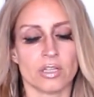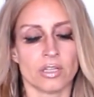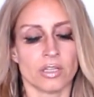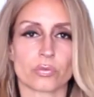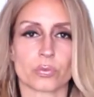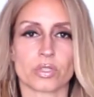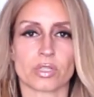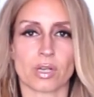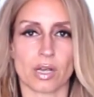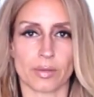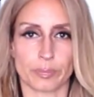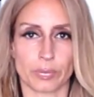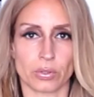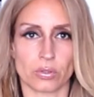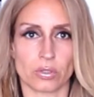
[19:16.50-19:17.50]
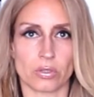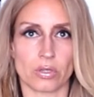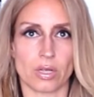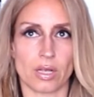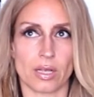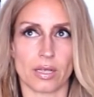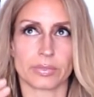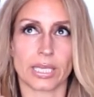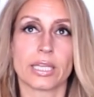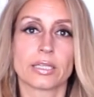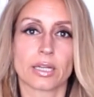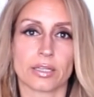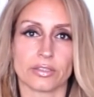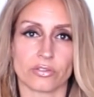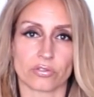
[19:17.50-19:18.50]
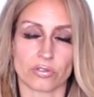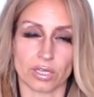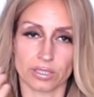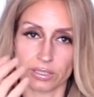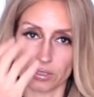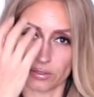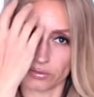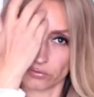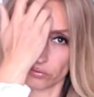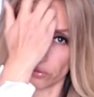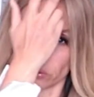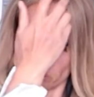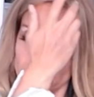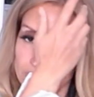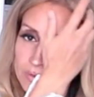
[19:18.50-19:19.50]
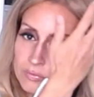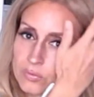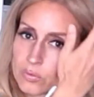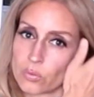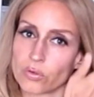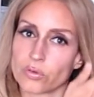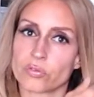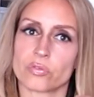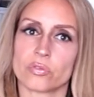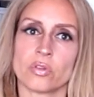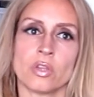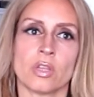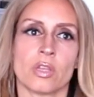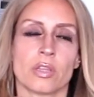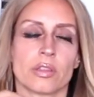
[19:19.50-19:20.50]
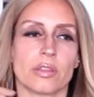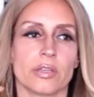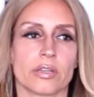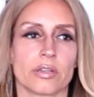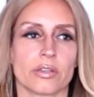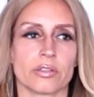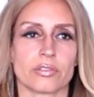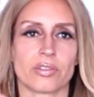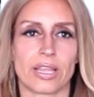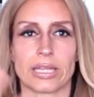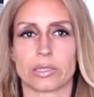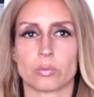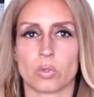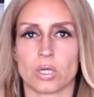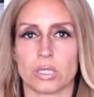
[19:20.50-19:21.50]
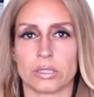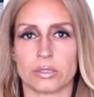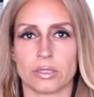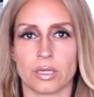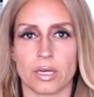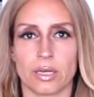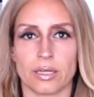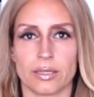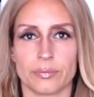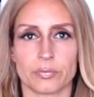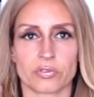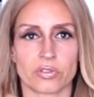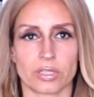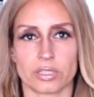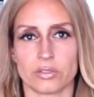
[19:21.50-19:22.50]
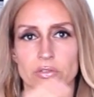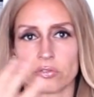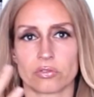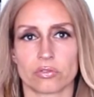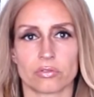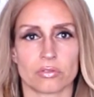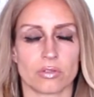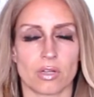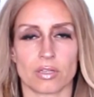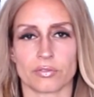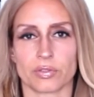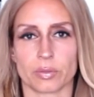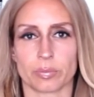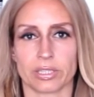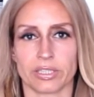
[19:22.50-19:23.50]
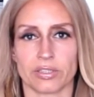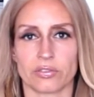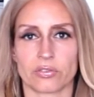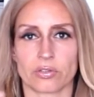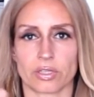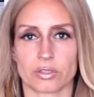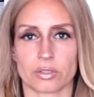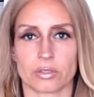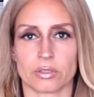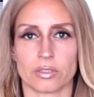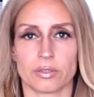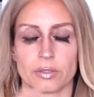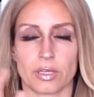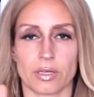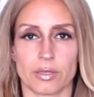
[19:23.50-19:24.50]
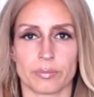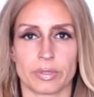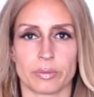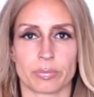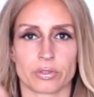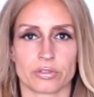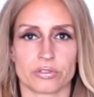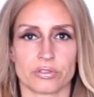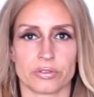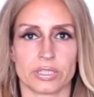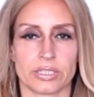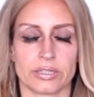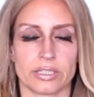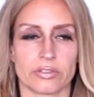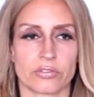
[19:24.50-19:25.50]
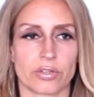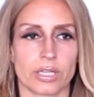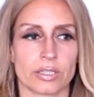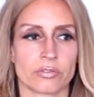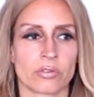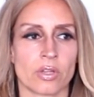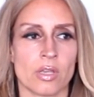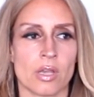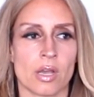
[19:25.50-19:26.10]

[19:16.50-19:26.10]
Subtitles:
Those were a couple canine studies, and of course there's N1 studies all over the place that are people are doing these things.